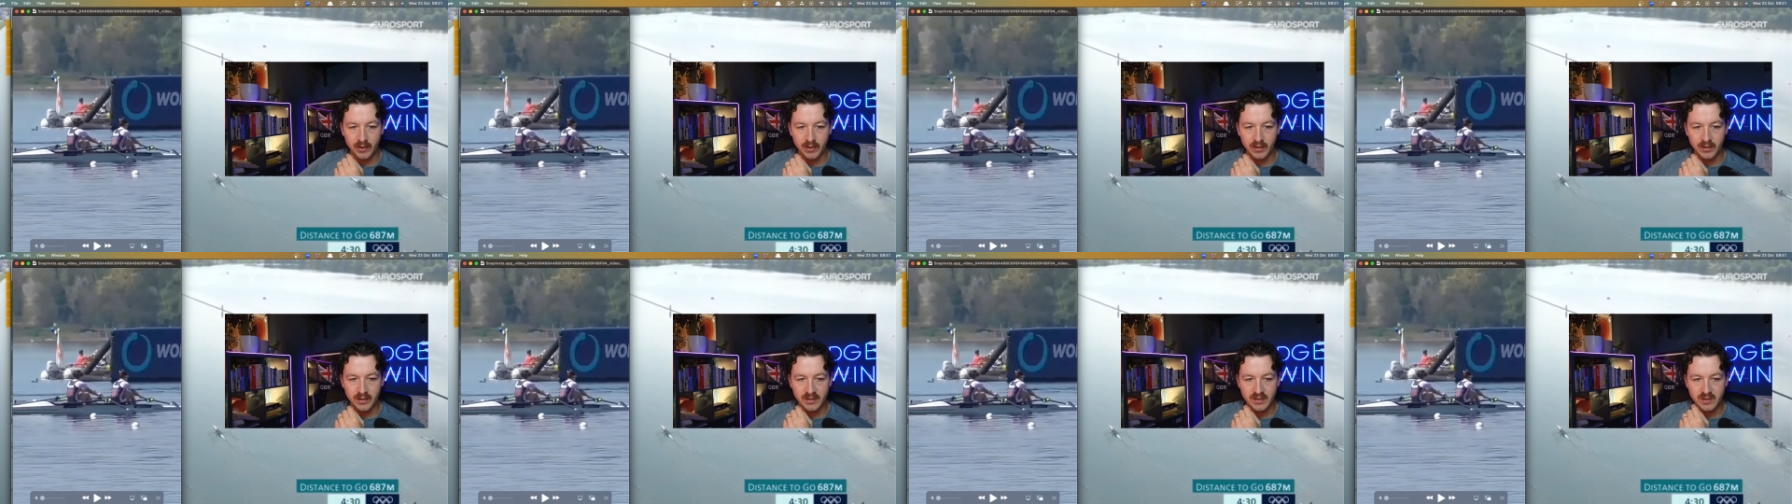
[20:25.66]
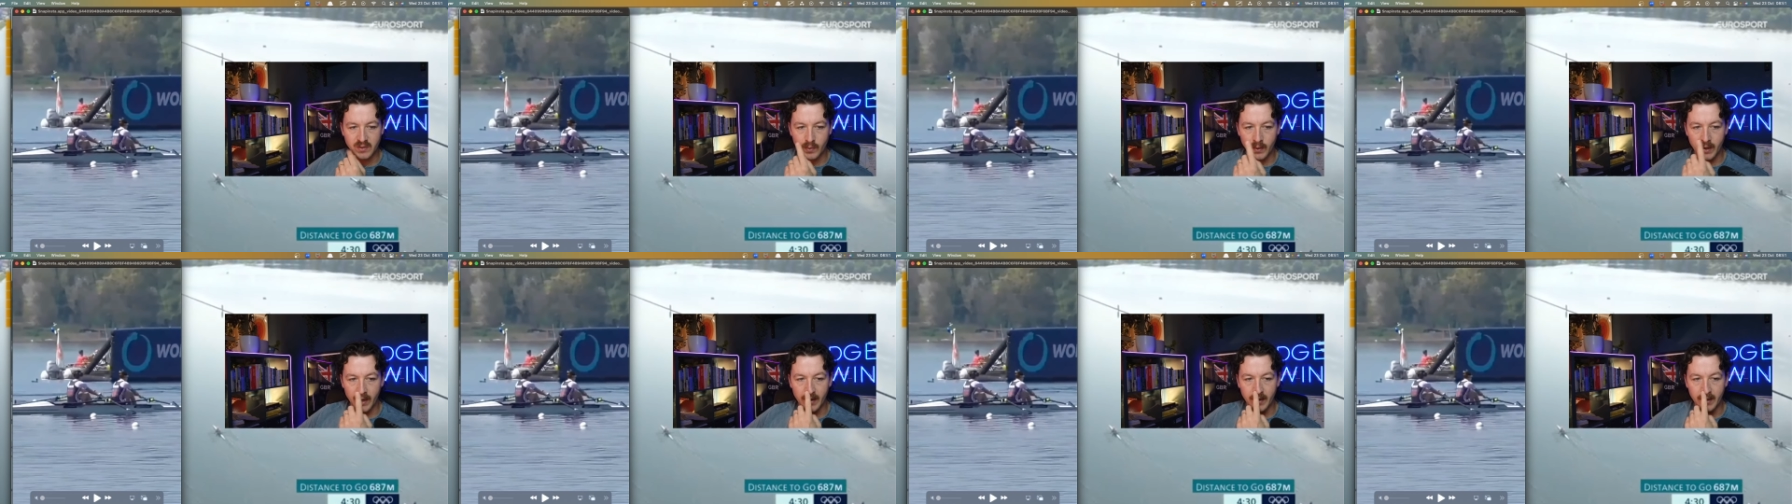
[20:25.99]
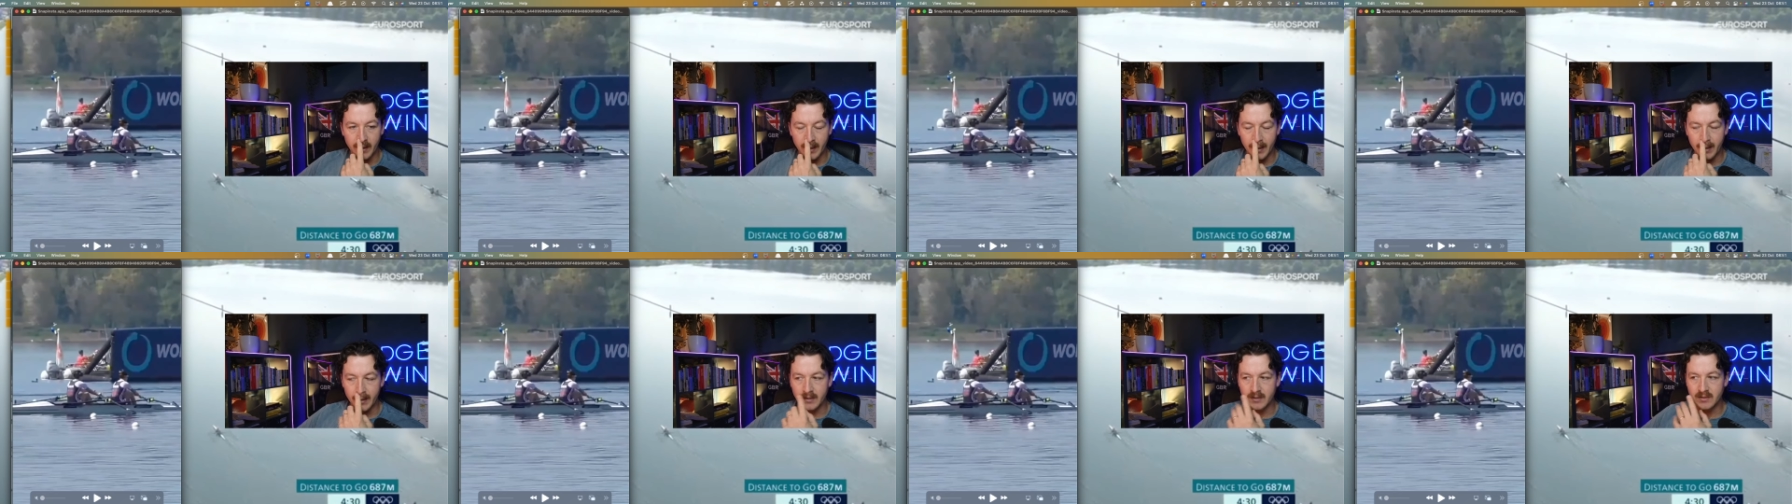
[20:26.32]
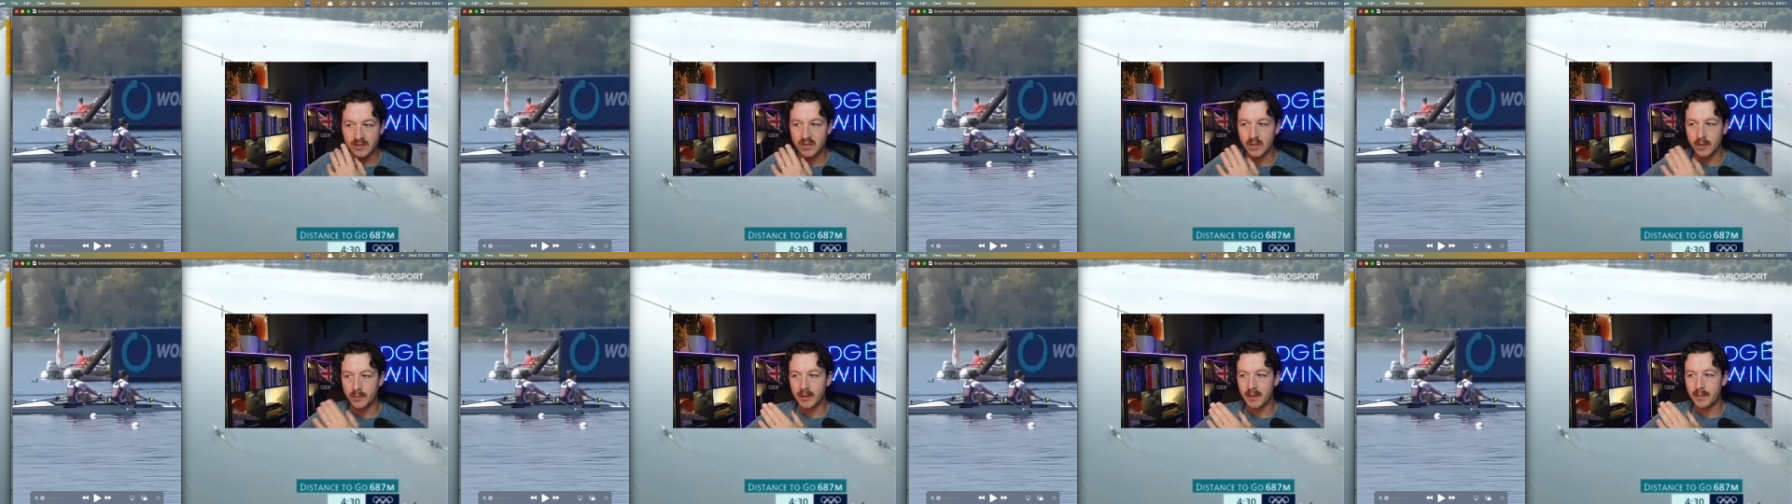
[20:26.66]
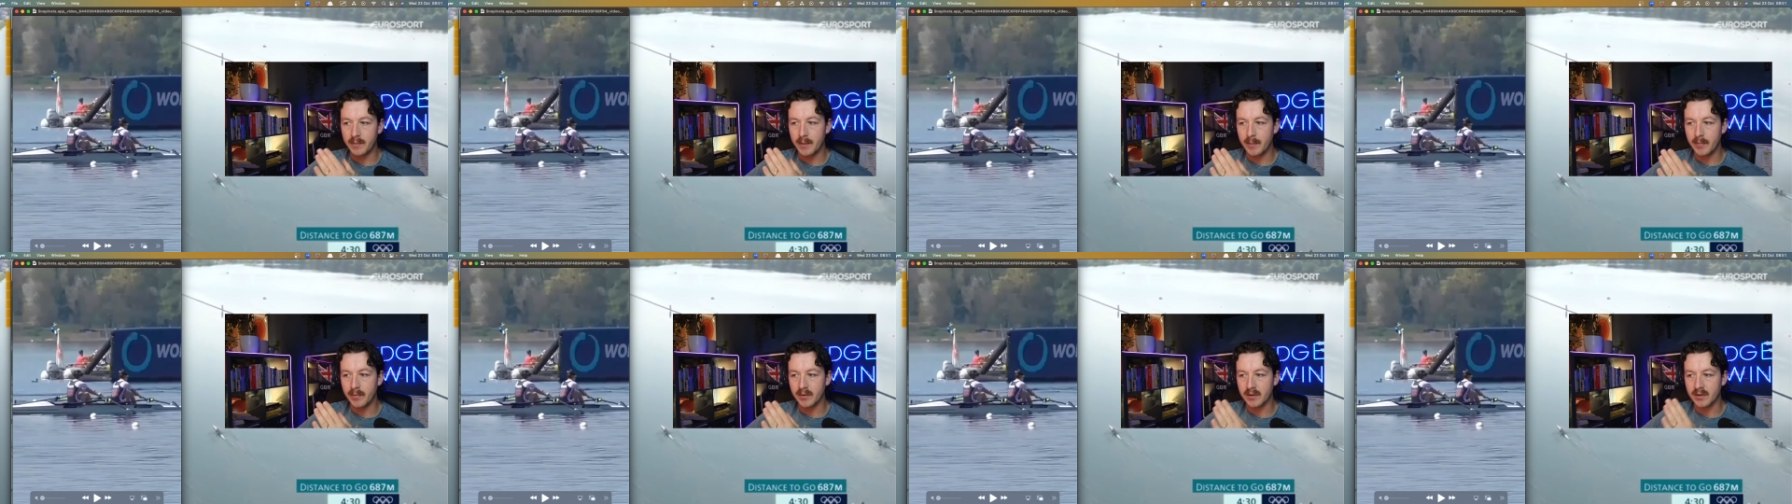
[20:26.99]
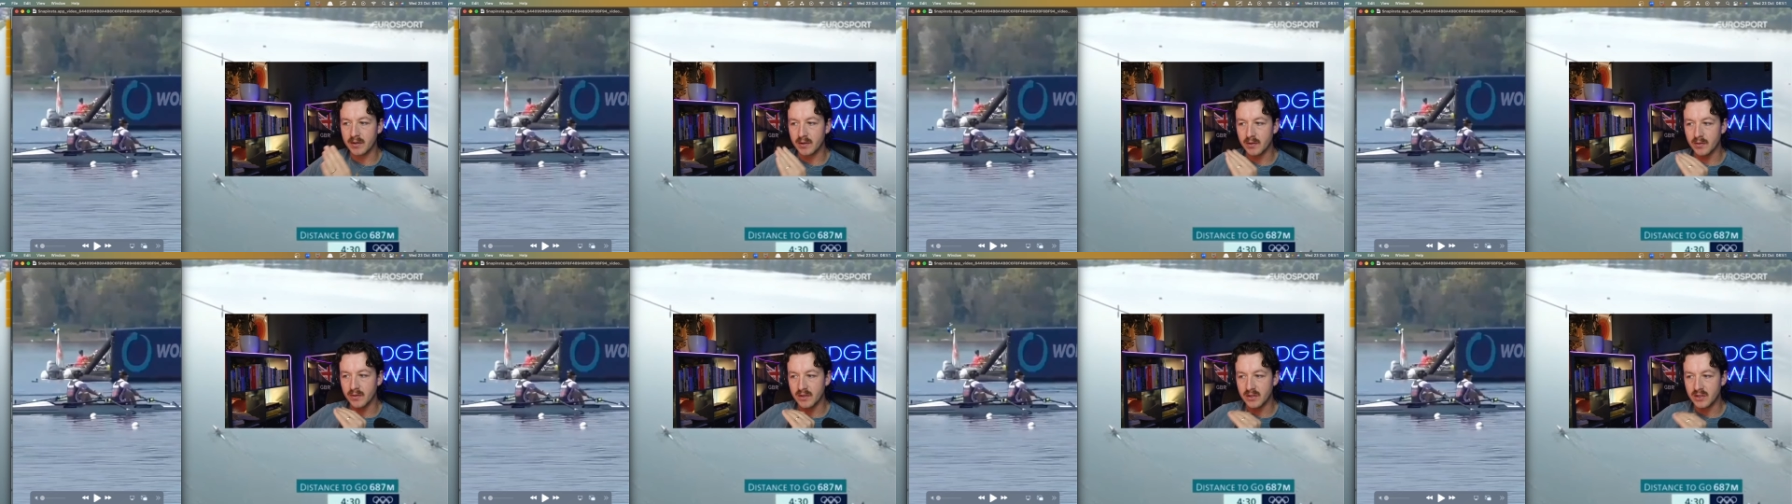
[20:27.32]
square here, and so many people can
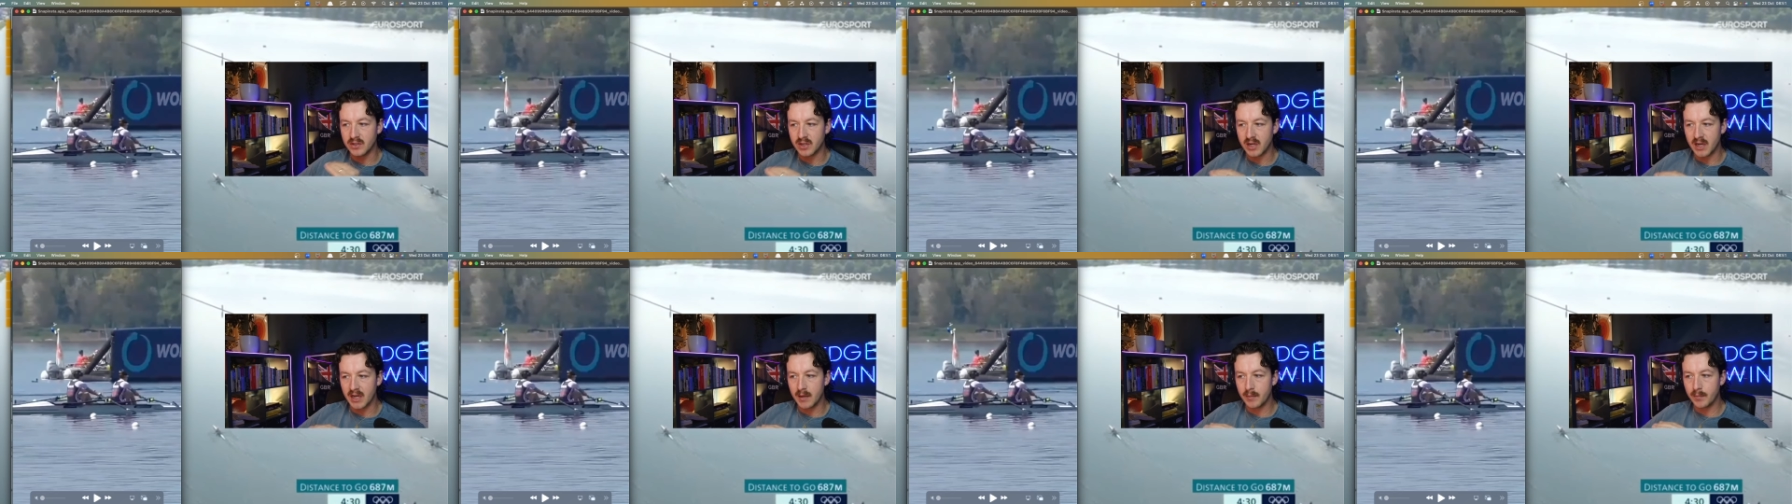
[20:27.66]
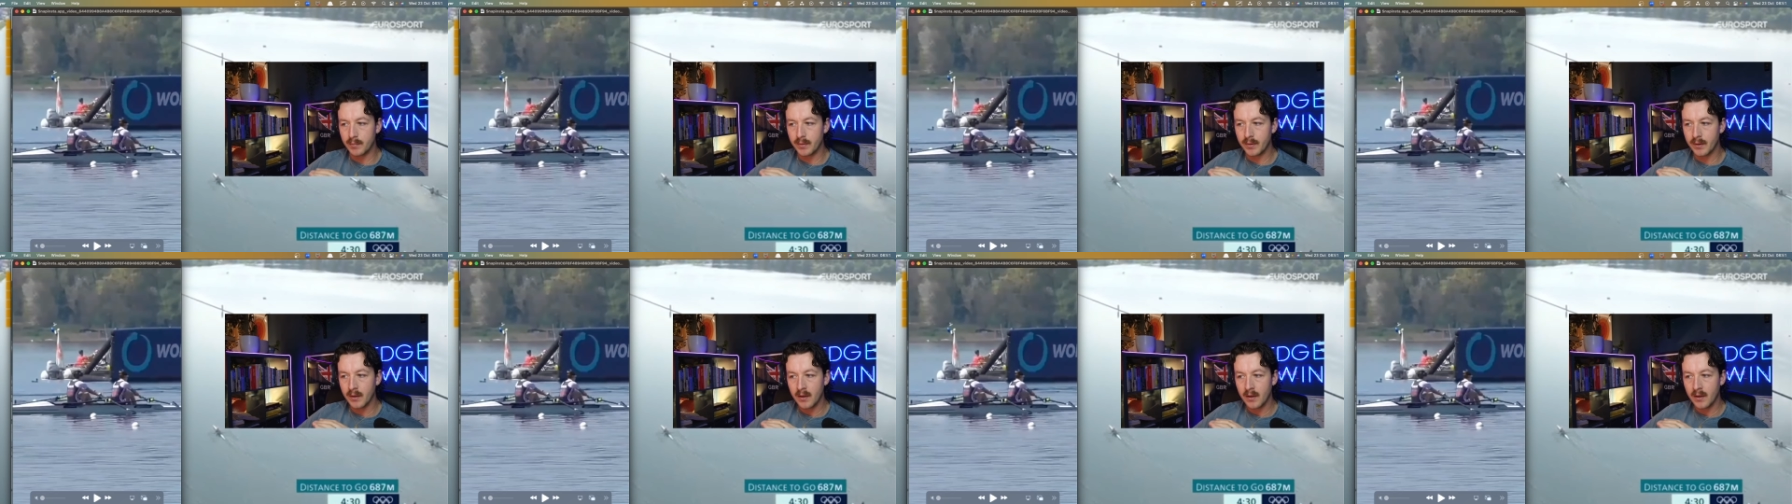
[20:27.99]
do the shape